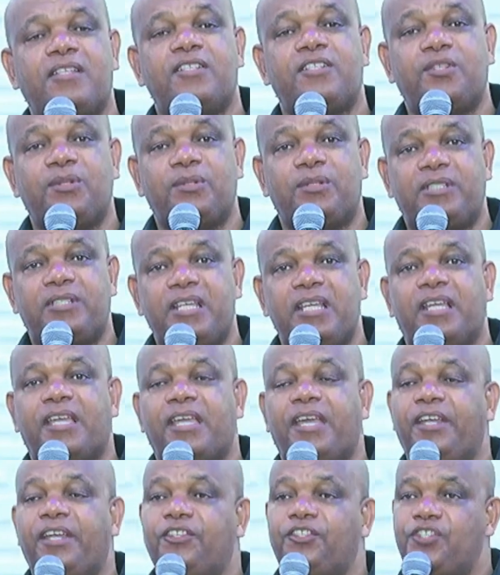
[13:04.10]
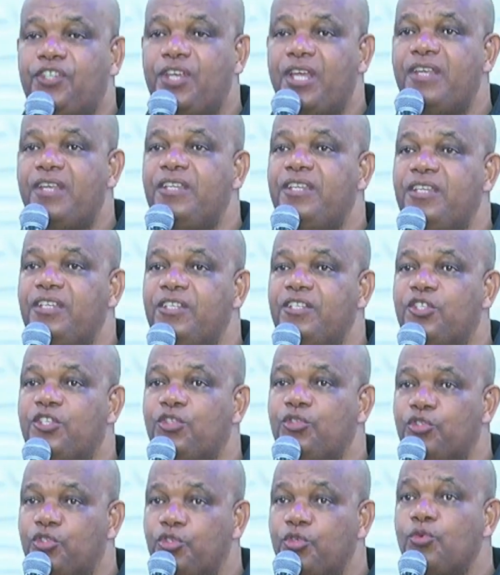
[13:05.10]
to take a journey to
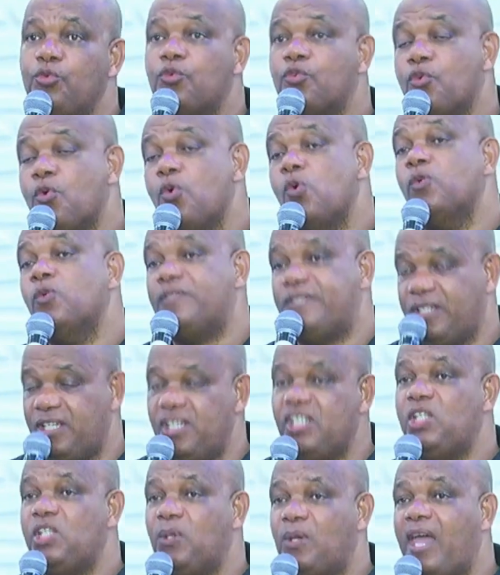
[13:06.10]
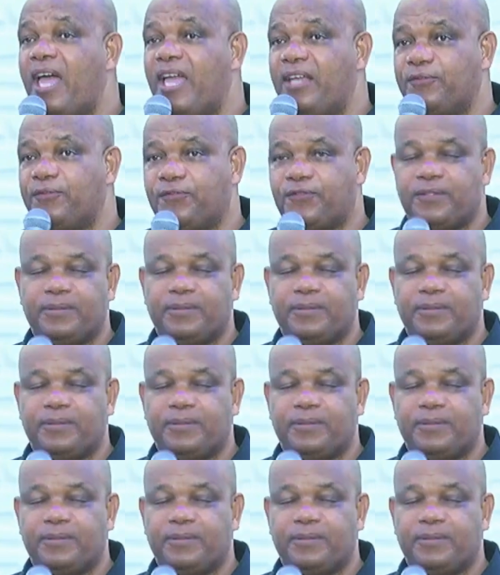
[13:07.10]
do good in your life, you